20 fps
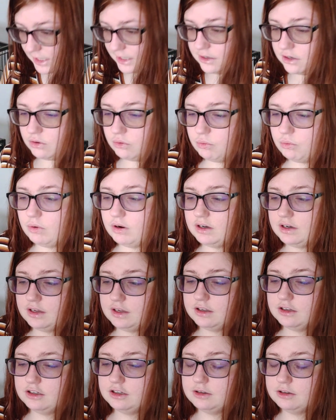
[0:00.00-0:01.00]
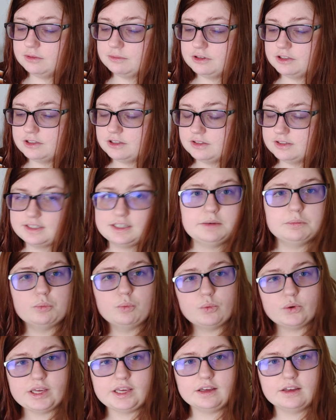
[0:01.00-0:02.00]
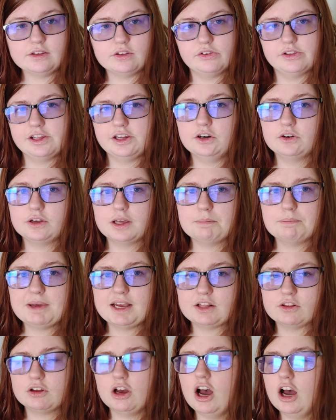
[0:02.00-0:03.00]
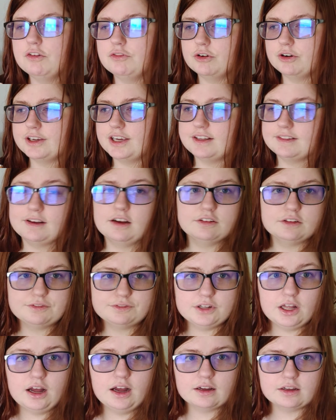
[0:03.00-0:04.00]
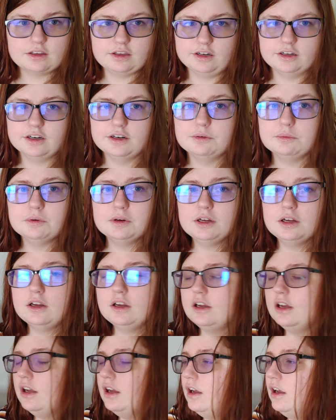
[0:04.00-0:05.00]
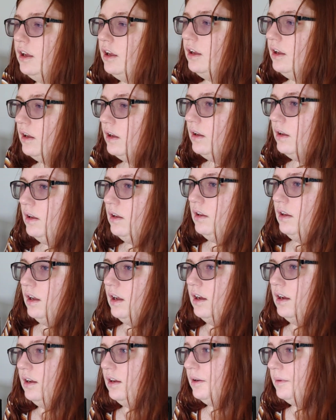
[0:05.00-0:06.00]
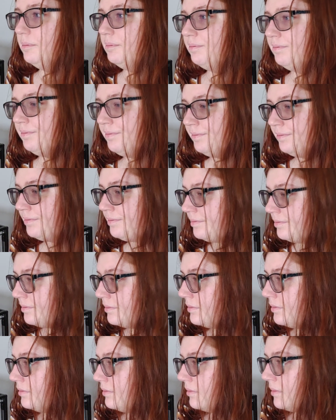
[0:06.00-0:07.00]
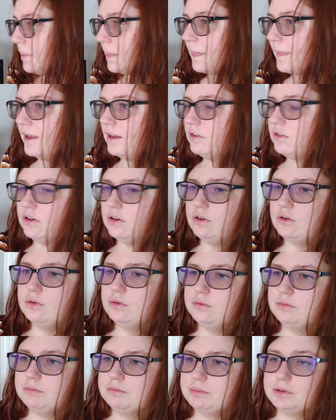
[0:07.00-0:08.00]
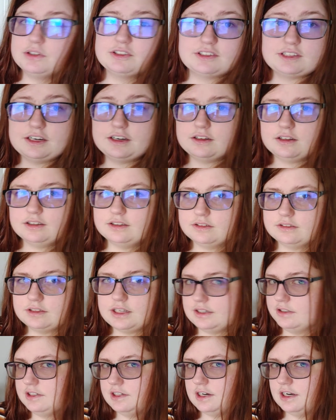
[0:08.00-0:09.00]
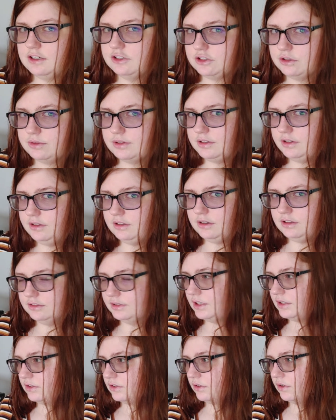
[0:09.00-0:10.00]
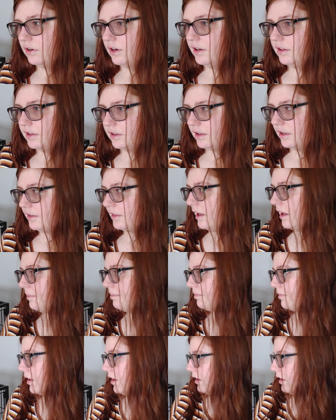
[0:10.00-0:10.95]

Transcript: they don't want to seem weak so they don't get picked off or kicked out of the flock, you know? Um, so birds tend to, tend to not show illness or anything like that.